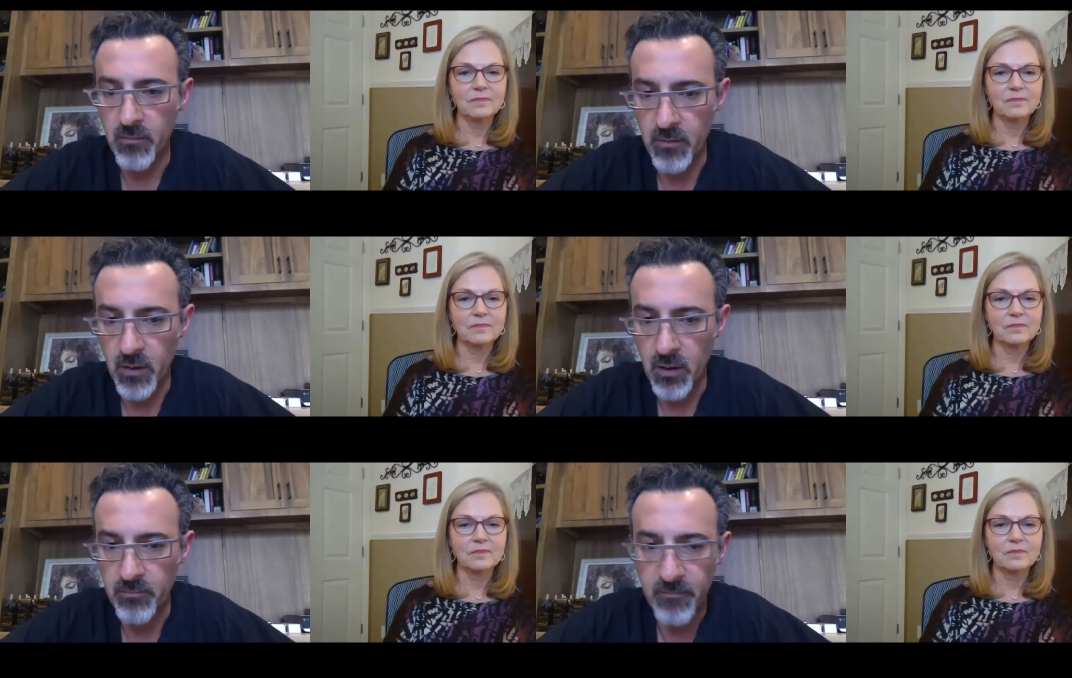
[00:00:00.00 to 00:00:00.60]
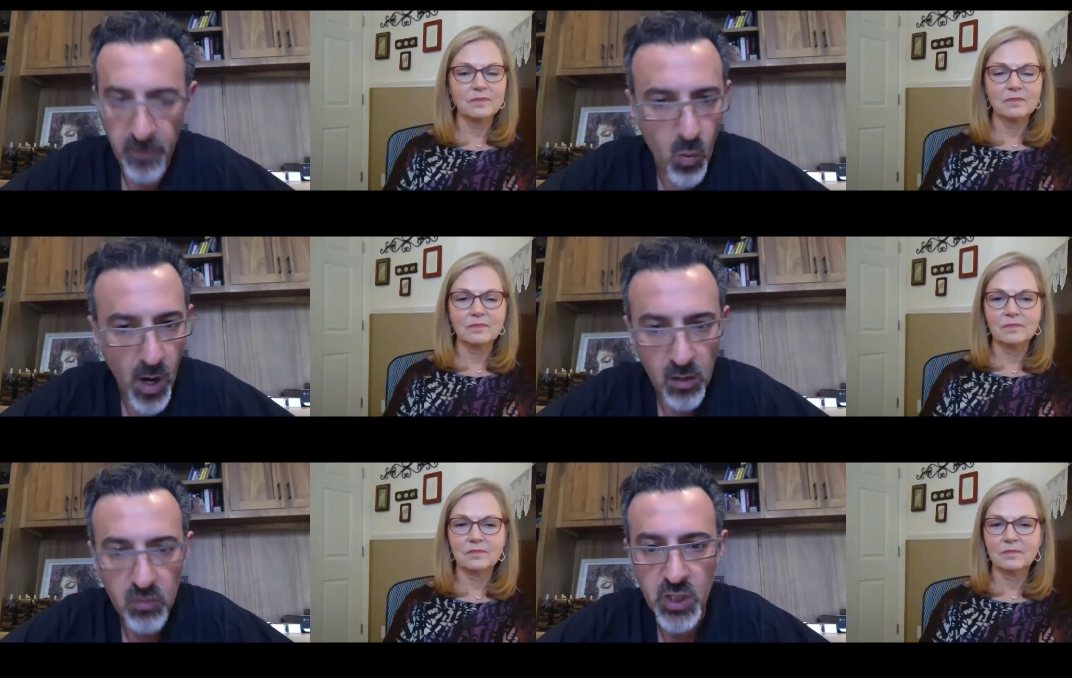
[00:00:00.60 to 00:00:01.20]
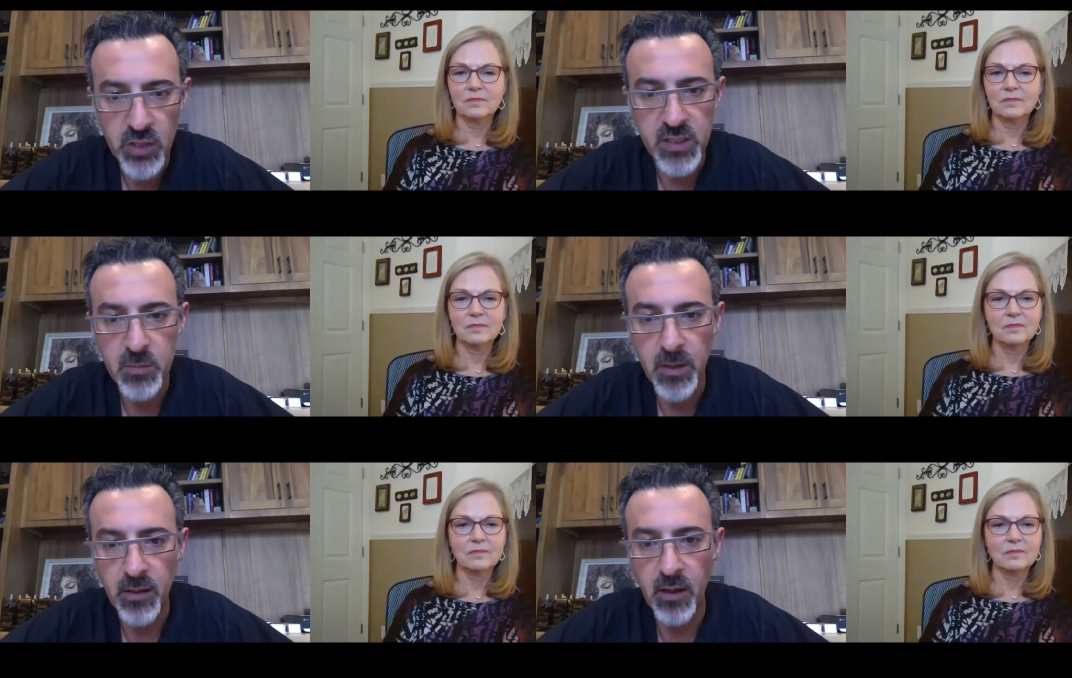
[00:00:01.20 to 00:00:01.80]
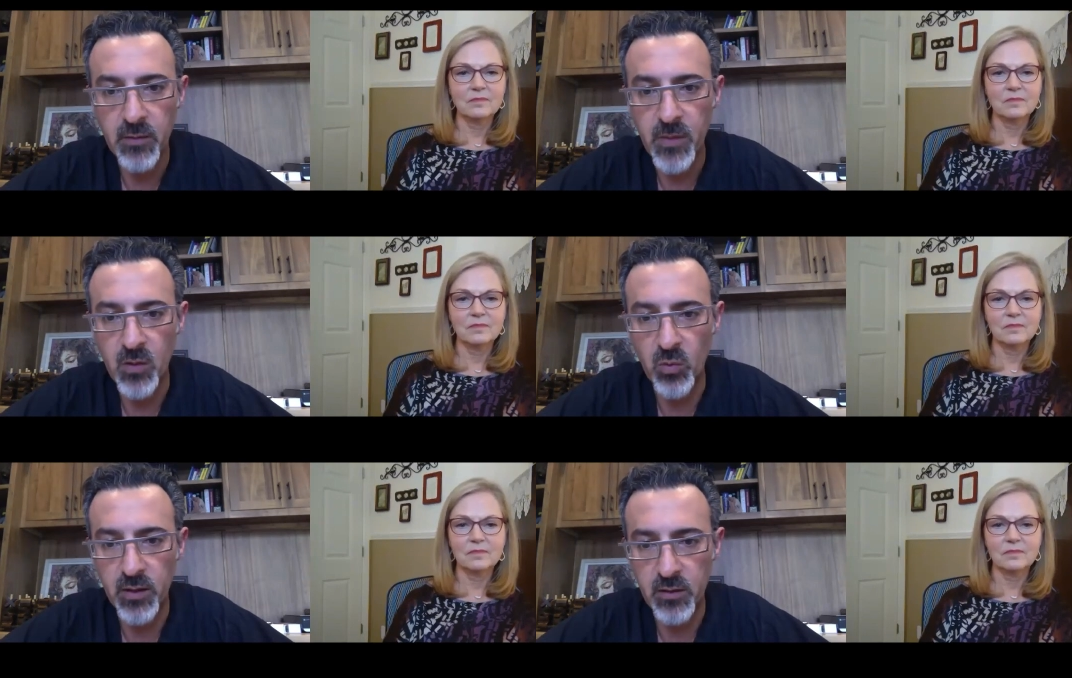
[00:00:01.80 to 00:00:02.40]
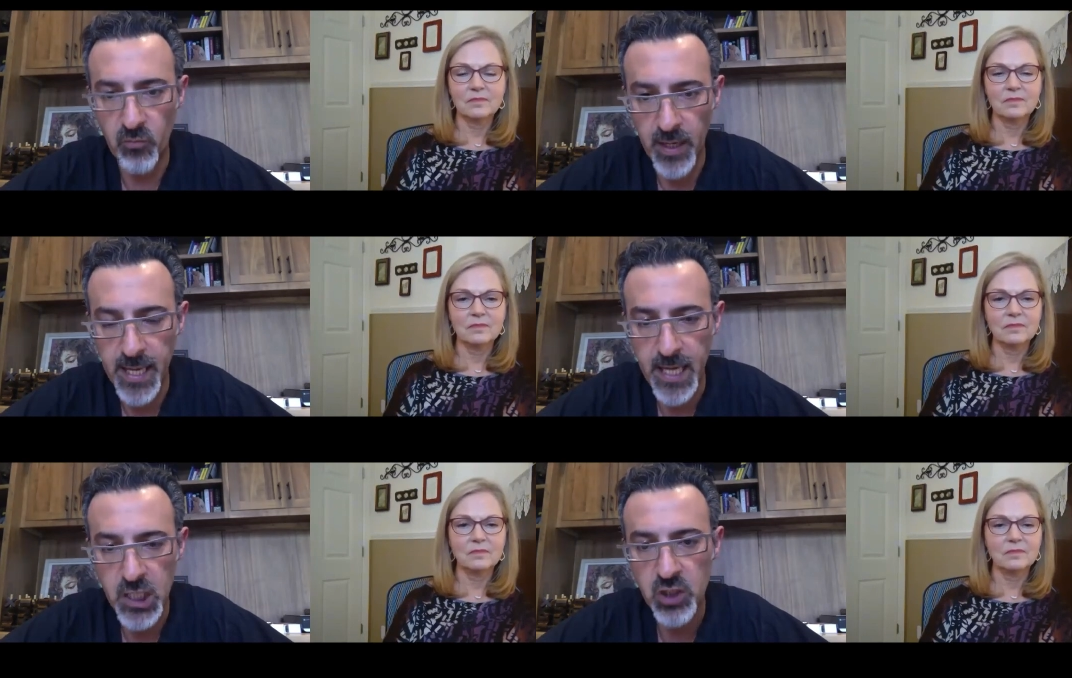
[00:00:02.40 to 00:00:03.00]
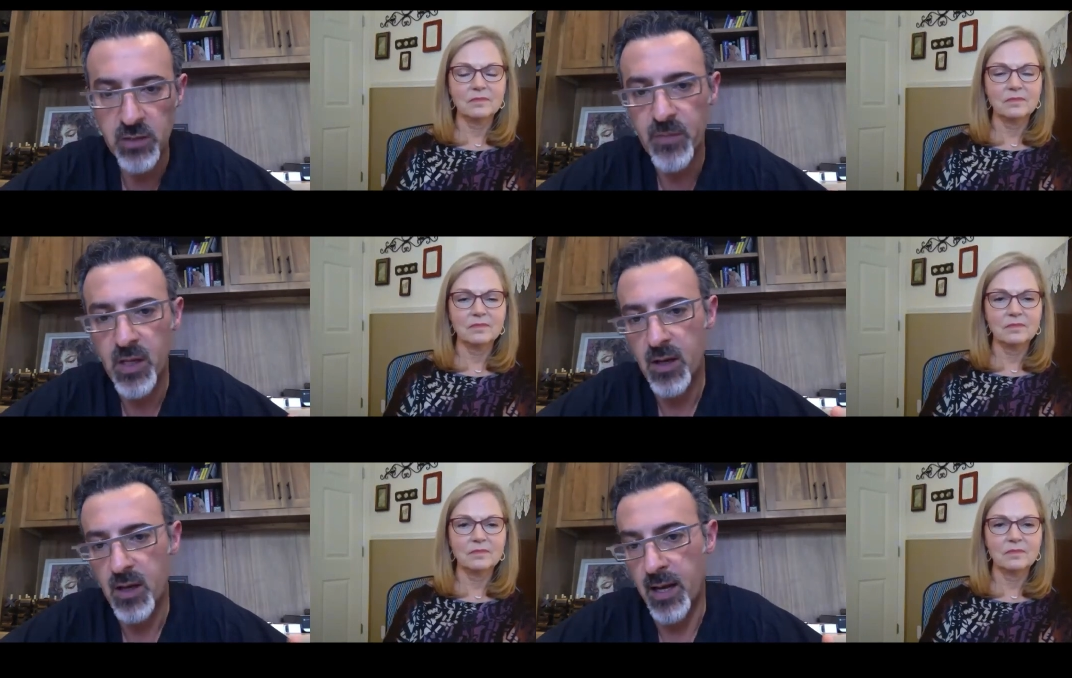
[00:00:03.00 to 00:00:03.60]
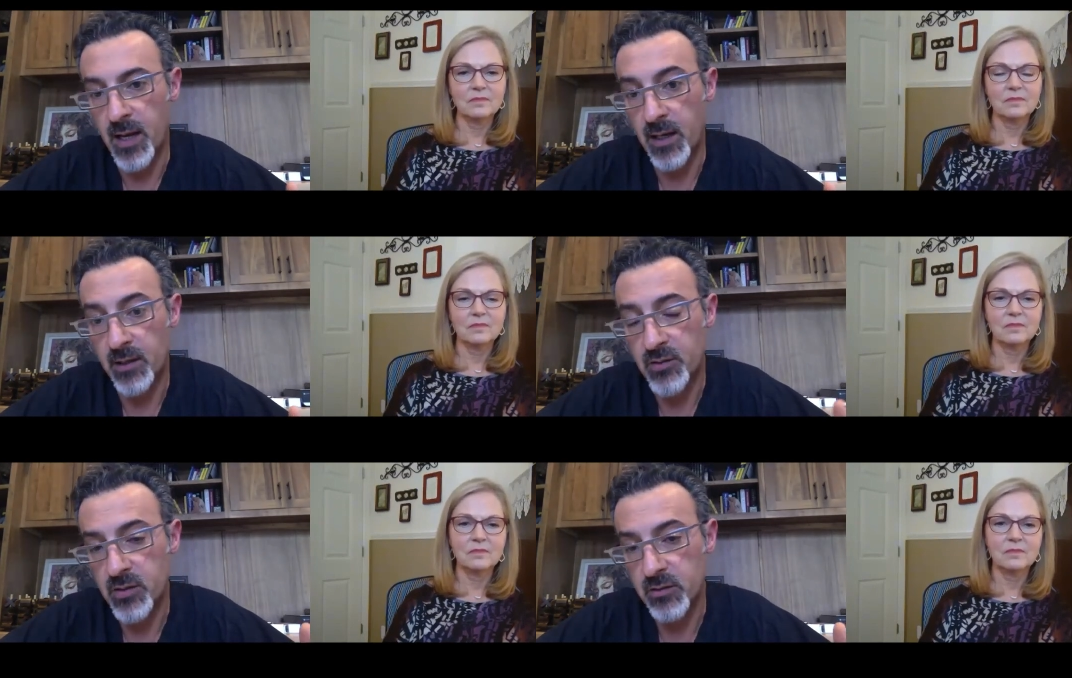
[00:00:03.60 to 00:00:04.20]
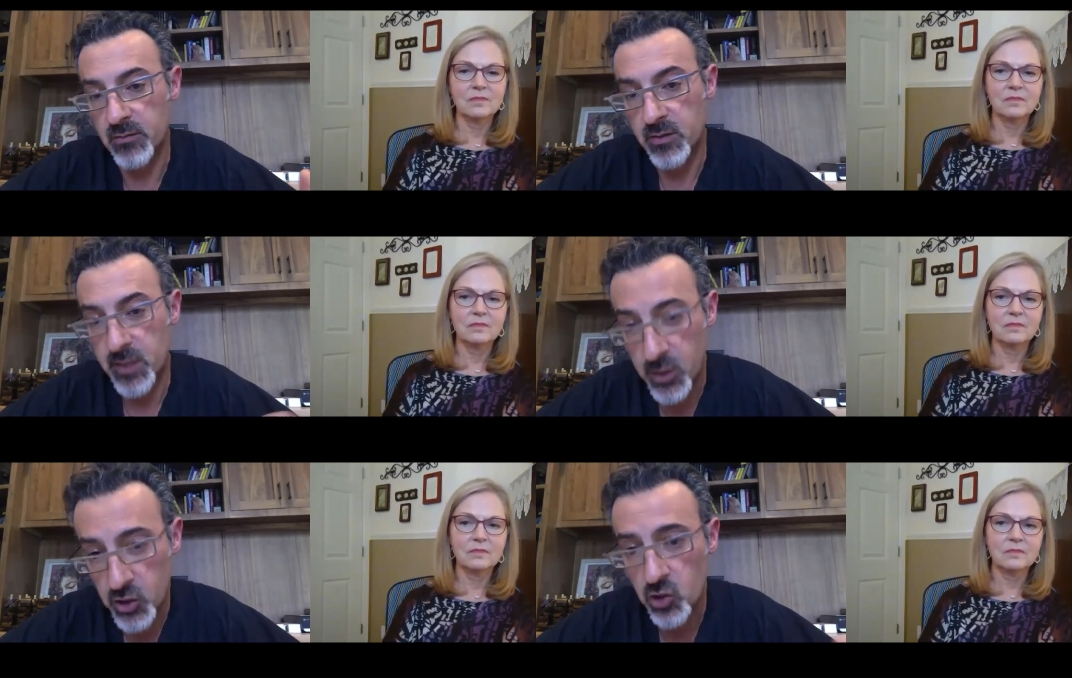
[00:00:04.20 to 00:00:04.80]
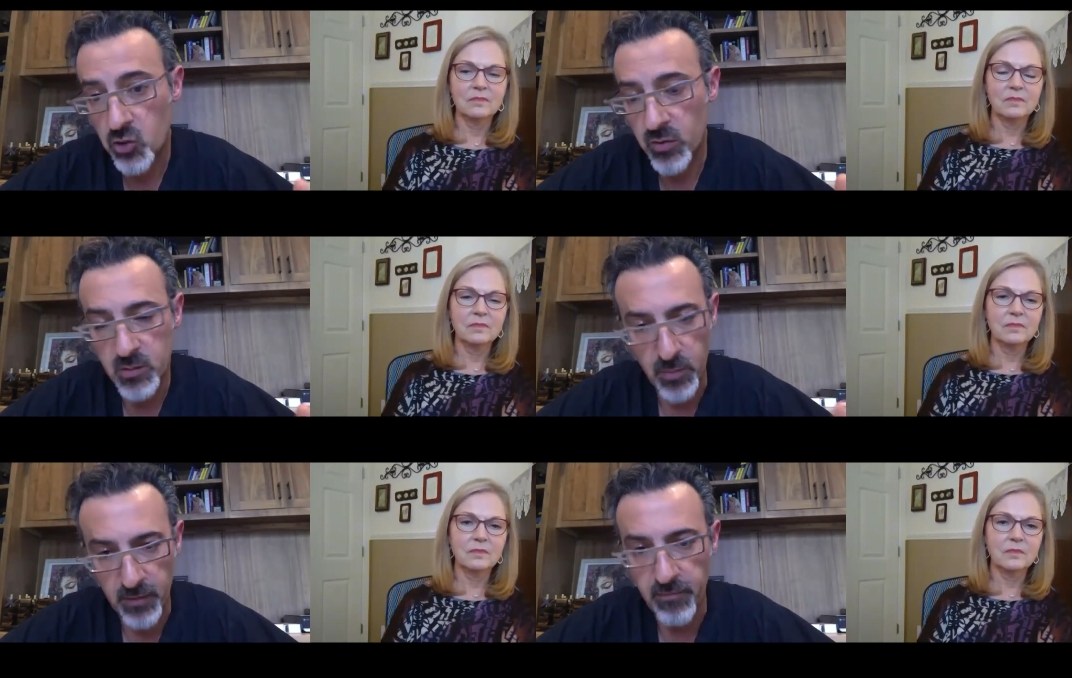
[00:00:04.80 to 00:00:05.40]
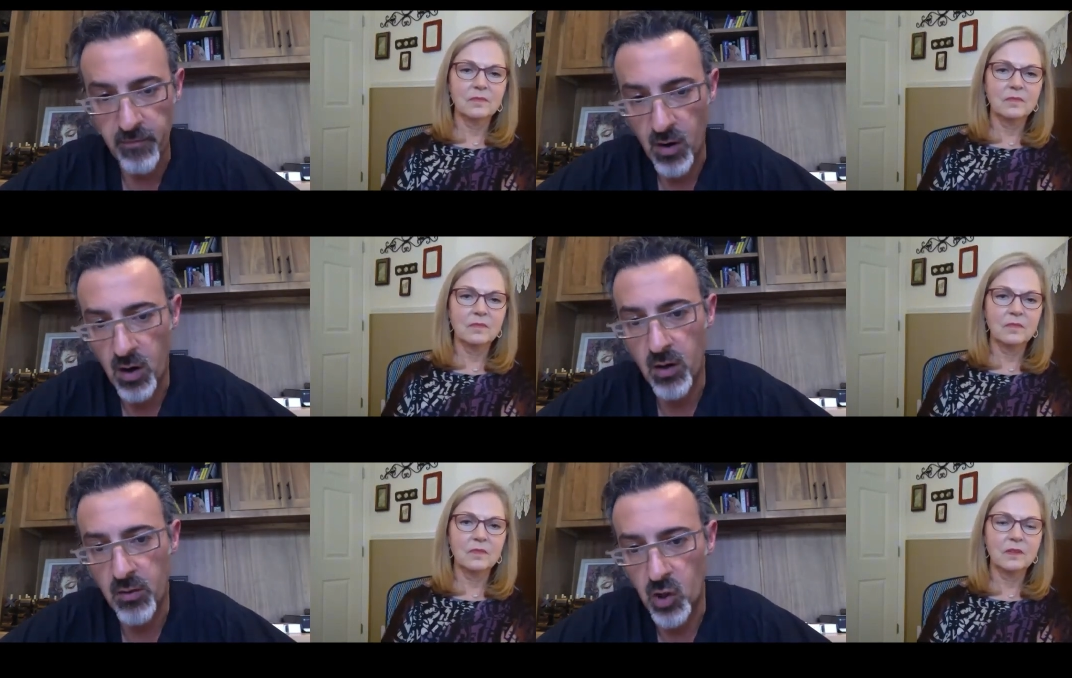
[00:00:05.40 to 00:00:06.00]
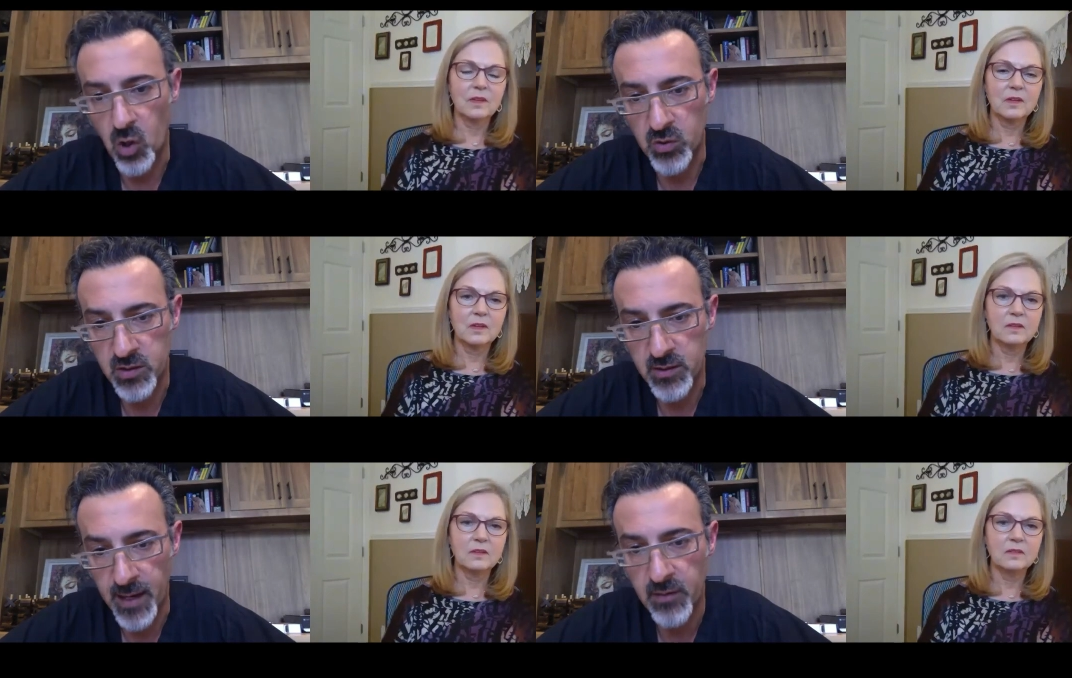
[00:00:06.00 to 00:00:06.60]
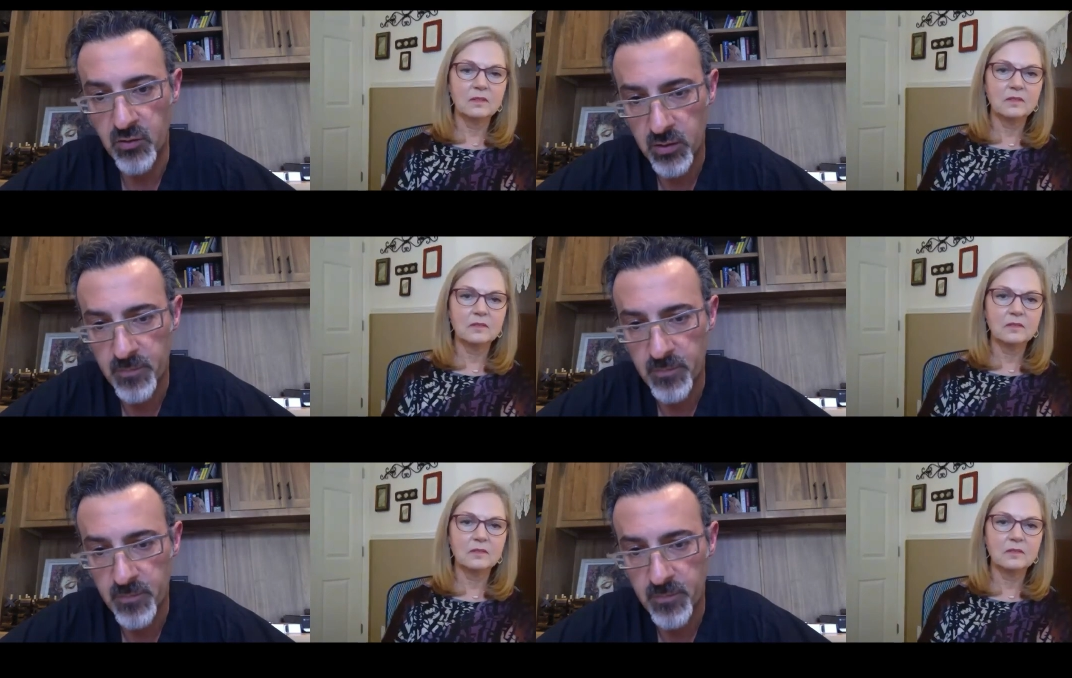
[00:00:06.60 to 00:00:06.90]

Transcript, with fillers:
Speaker 1: very well, generally speaking, with radiation, and tissue is by far the gold standard.